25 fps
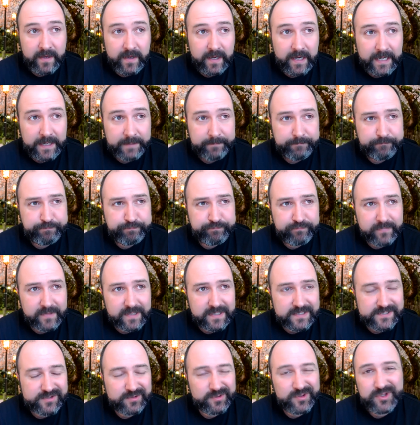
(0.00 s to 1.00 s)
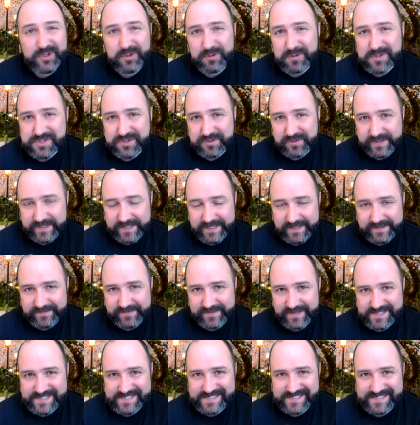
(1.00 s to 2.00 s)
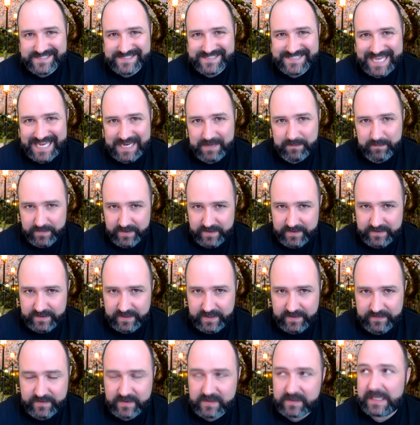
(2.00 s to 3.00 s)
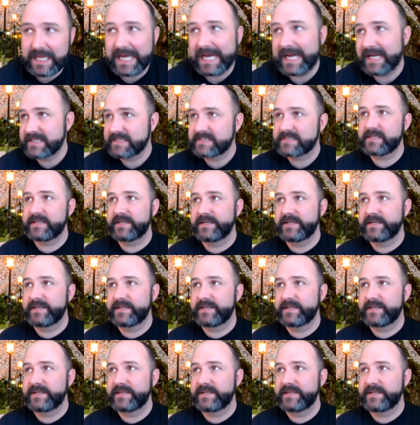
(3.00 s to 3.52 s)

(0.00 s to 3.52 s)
Um, so usually this segment in the class